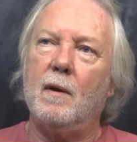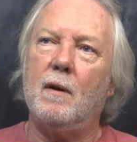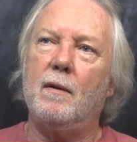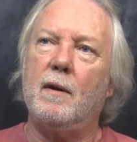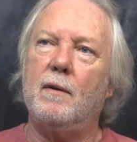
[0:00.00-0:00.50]

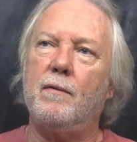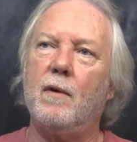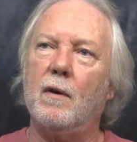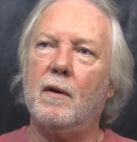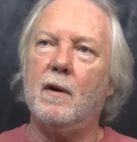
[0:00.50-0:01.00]
and then you've
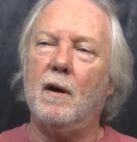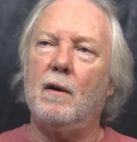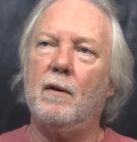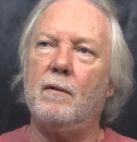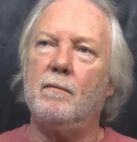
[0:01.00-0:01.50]
got a
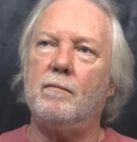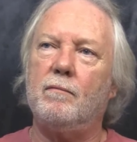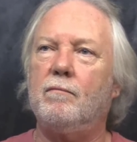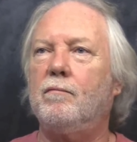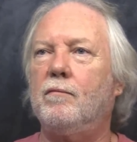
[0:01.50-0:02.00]
color
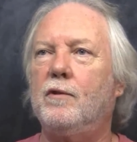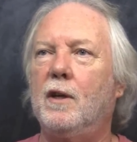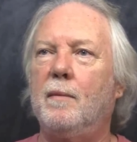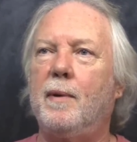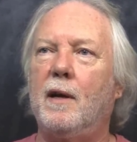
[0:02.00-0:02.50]

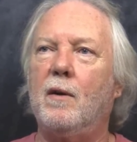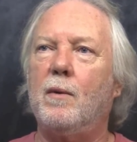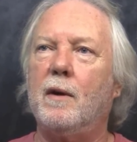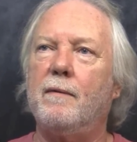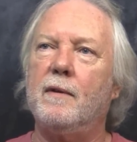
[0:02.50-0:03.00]
JPEG or
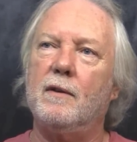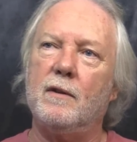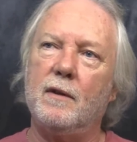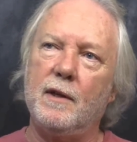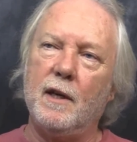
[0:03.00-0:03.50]
whatever it is,
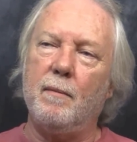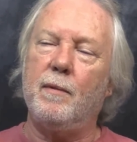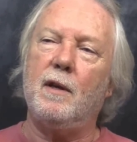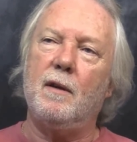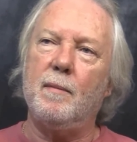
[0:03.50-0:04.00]
dim
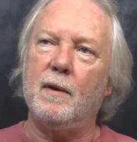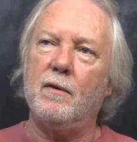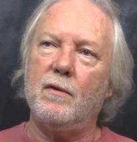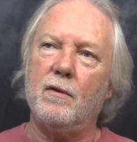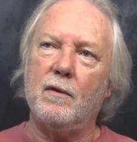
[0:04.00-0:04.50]
the image,
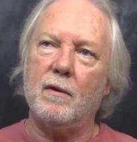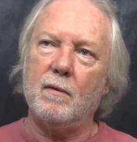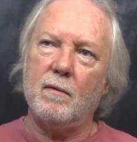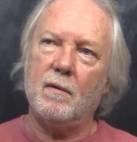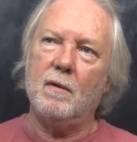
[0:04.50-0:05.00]
you know,
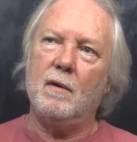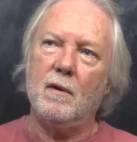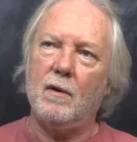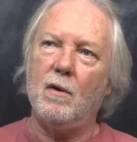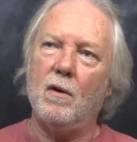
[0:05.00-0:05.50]

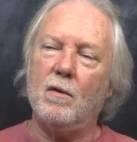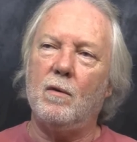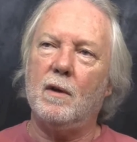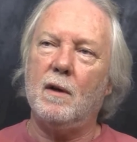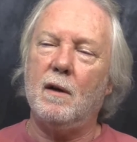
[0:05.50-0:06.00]
knock all
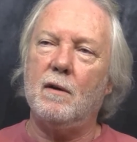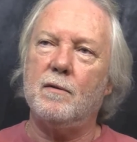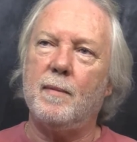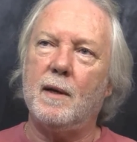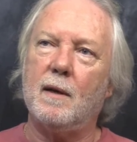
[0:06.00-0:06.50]
the colors
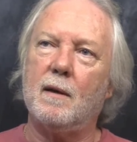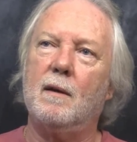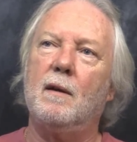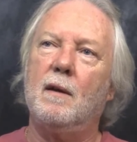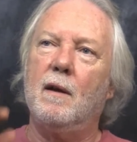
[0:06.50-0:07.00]
back,
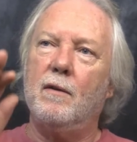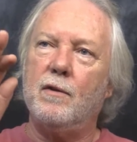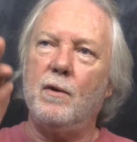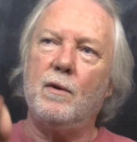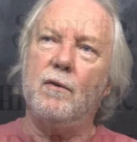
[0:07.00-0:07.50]
so you can